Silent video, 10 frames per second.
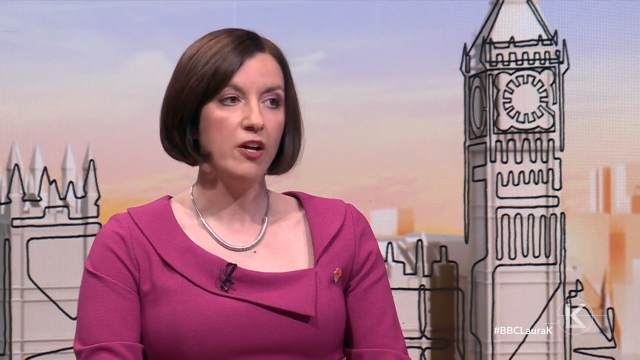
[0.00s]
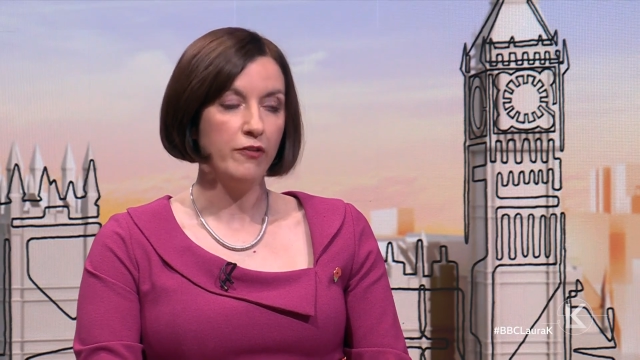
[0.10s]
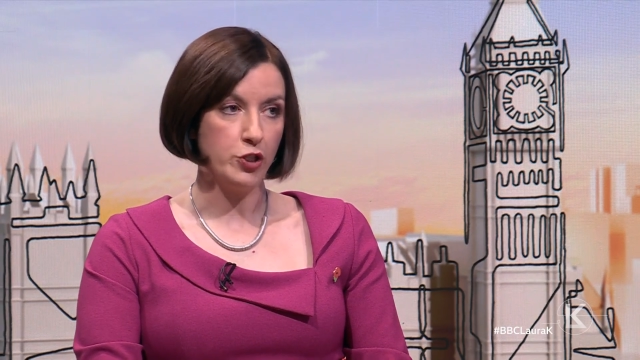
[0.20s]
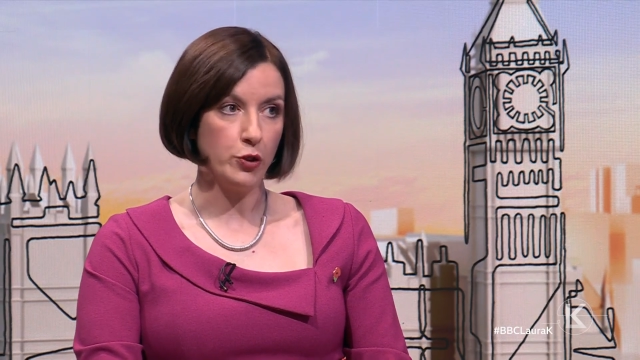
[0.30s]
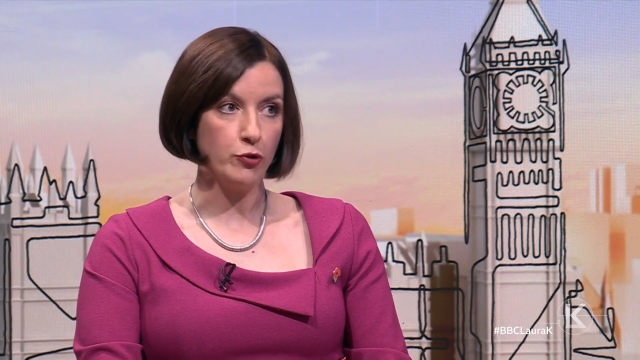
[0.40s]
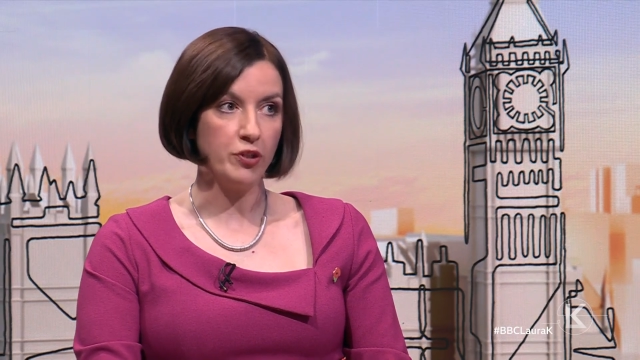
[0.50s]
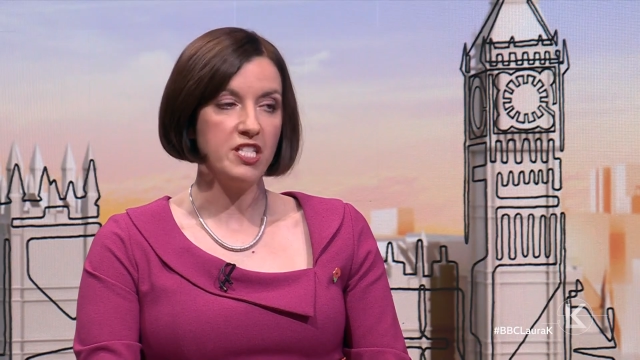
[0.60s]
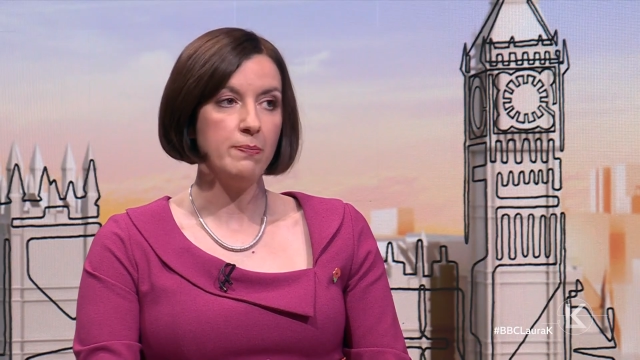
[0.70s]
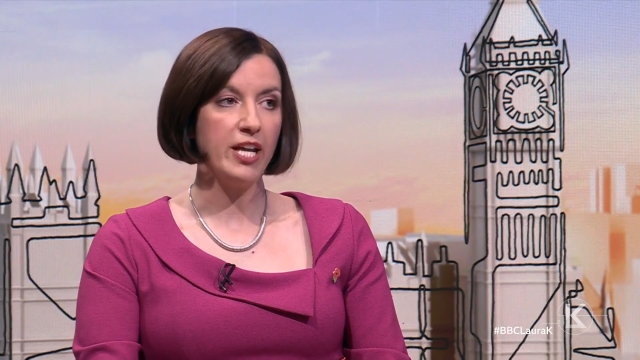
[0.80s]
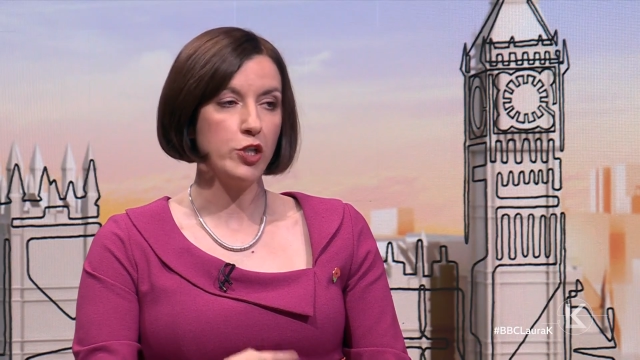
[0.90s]
for children
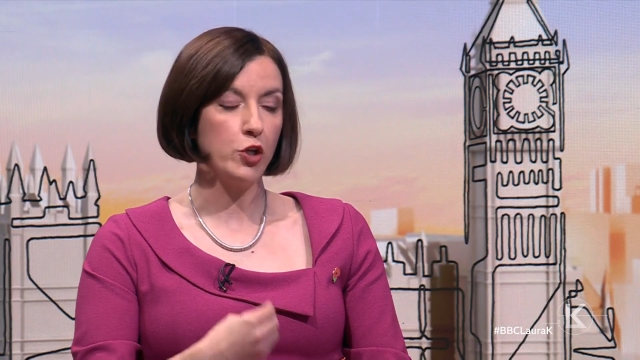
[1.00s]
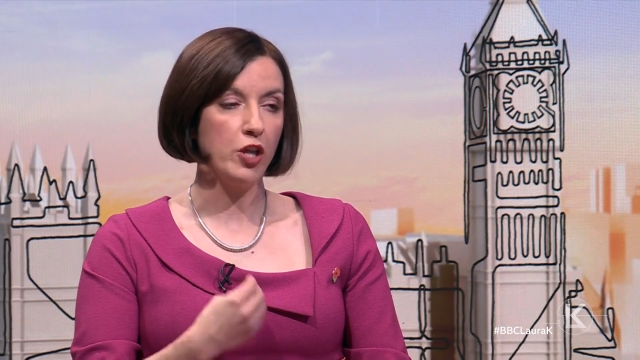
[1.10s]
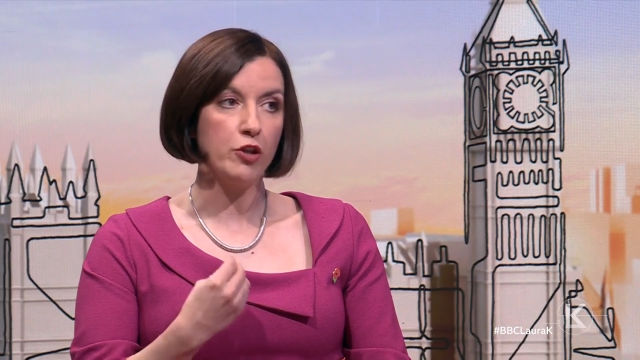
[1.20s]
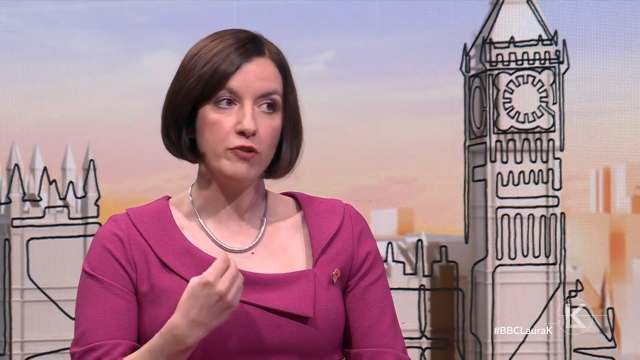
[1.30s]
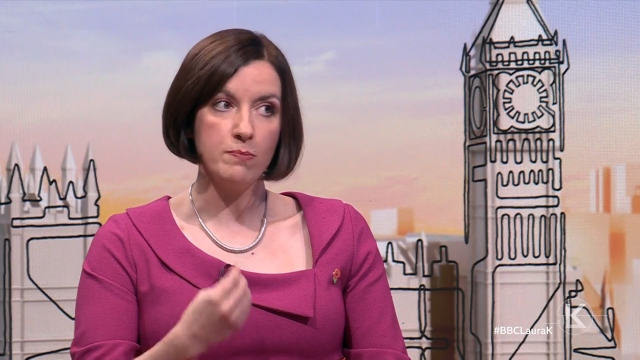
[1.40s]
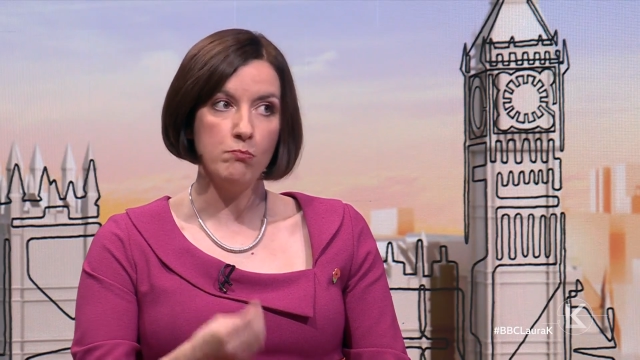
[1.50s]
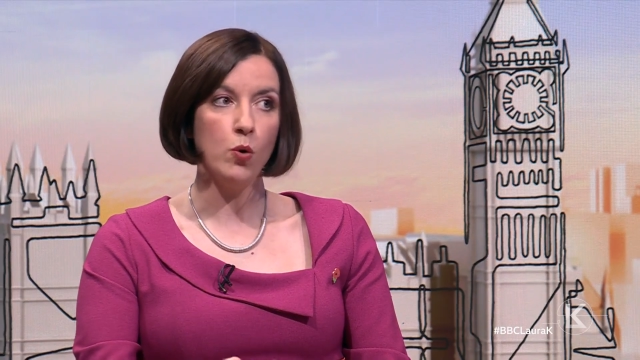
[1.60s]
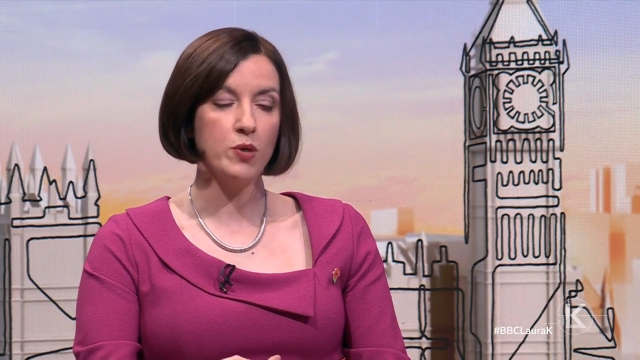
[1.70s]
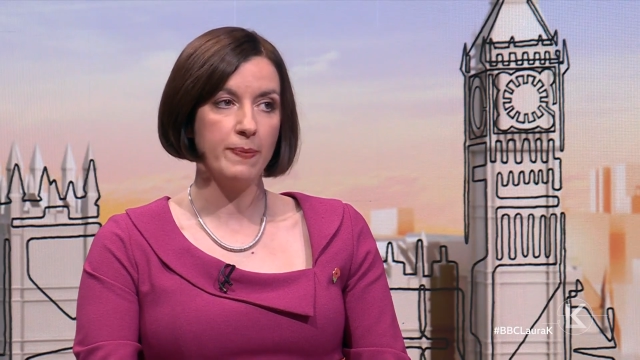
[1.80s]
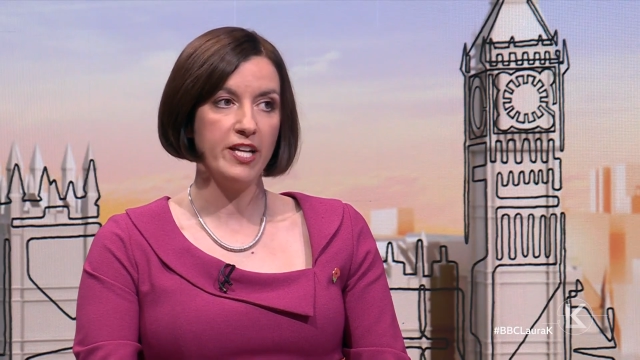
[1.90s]
to make sure that there is
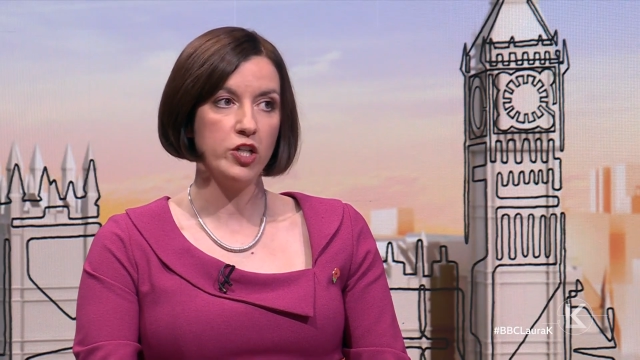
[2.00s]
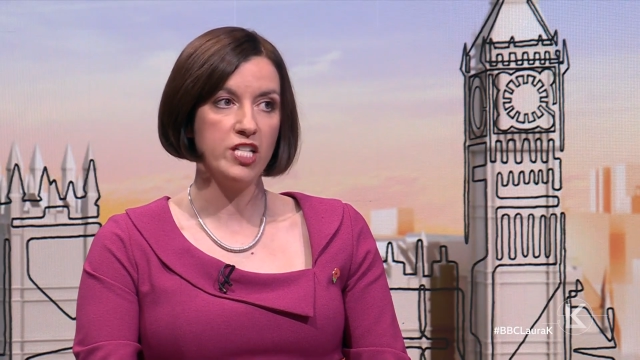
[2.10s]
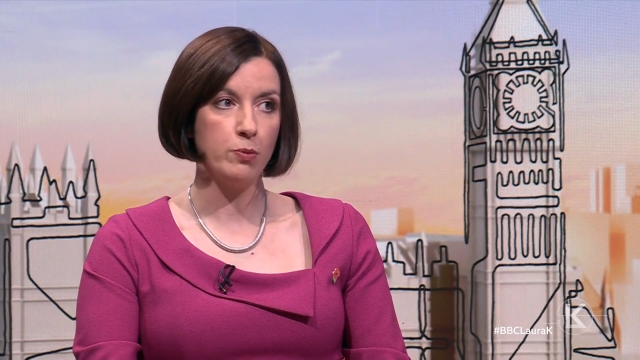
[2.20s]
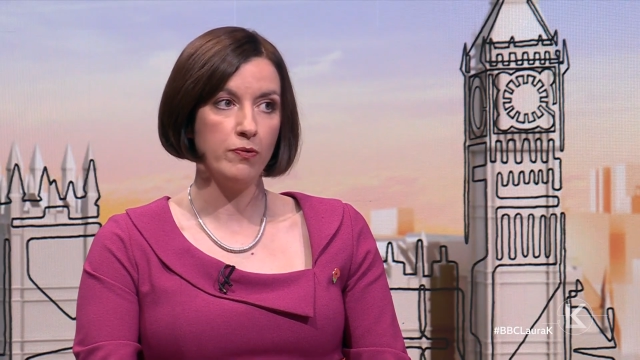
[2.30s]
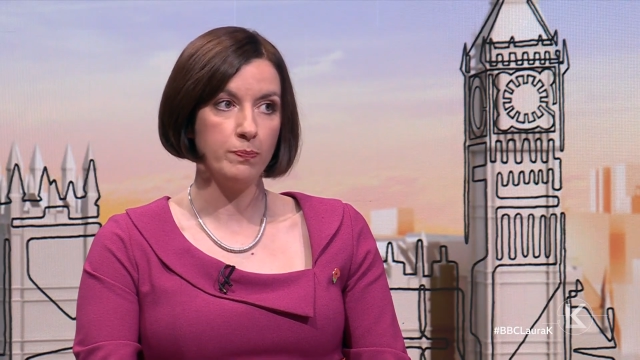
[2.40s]
more specialist